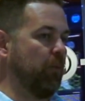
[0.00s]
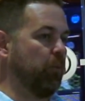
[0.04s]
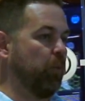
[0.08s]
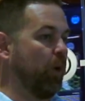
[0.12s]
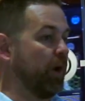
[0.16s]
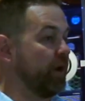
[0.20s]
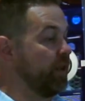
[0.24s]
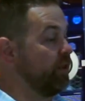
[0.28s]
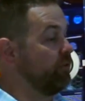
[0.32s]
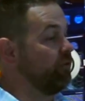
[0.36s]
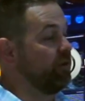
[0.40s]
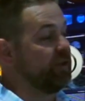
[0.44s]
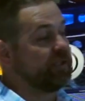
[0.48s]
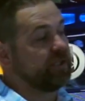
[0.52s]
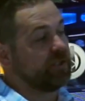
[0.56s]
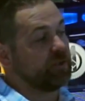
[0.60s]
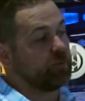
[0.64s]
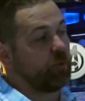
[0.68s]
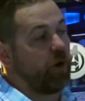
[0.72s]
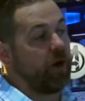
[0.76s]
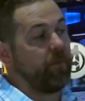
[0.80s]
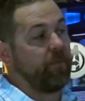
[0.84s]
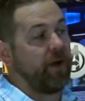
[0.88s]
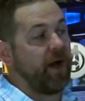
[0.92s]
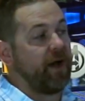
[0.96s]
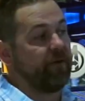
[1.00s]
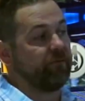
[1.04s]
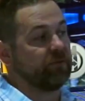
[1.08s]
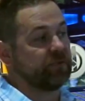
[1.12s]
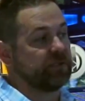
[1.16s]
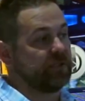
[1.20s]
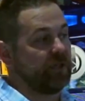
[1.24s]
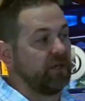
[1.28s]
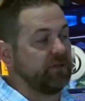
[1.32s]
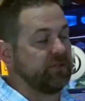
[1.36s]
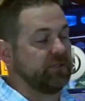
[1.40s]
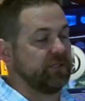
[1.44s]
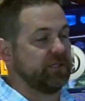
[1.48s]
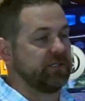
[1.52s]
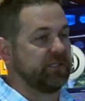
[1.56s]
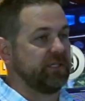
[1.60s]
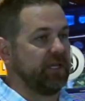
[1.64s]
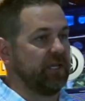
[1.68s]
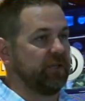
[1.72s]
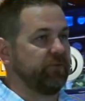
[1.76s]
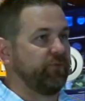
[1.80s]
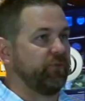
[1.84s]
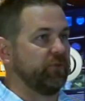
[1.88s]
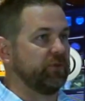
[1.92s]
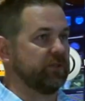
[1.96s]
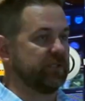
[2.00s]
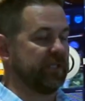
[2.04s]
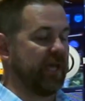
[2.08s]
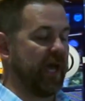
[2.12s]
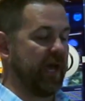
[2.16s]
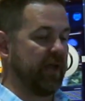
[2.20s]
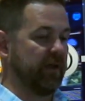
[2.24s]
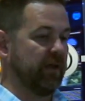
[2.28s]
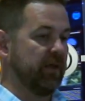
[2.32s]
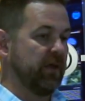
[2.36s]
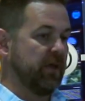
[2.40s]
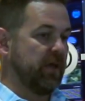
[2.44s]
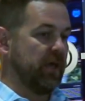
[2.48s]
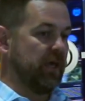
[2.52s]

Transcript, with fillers: one of the reasons why Marvel's so successful is that,